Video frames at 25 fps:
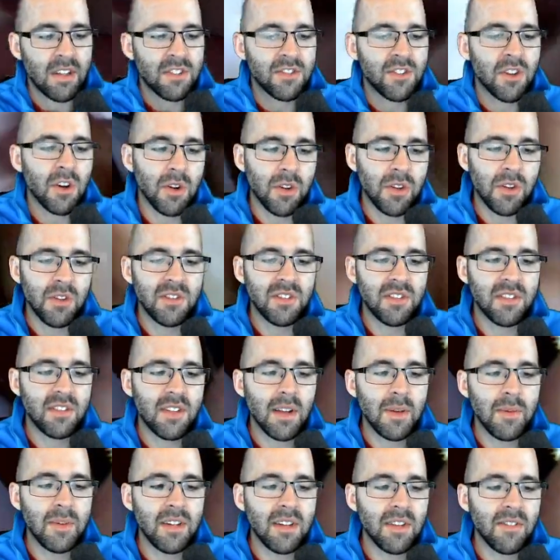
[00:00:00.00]
So use the
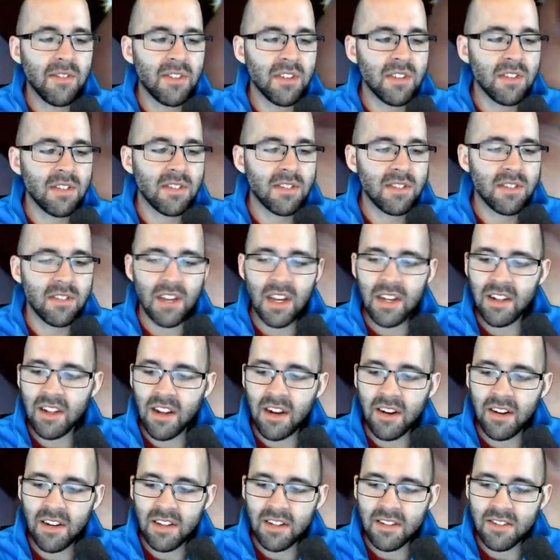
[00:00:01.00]
sum and difference
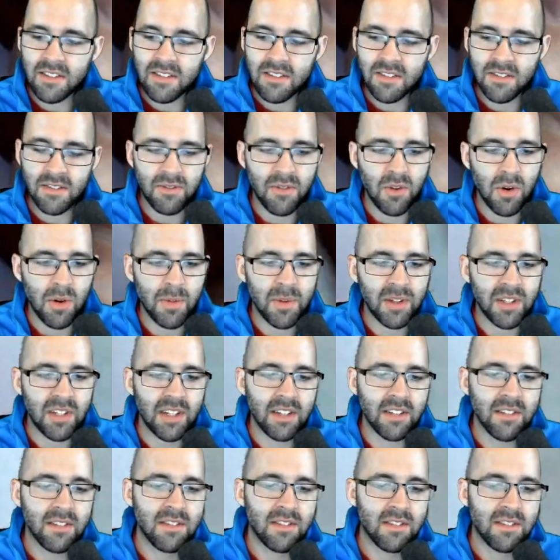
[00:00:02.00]
identities
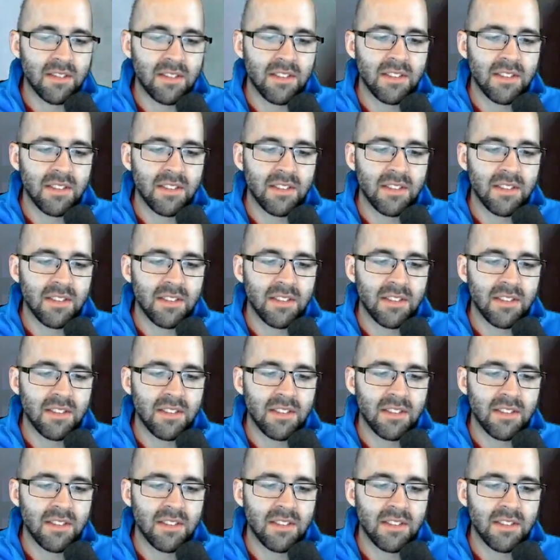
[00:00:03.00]
formulas.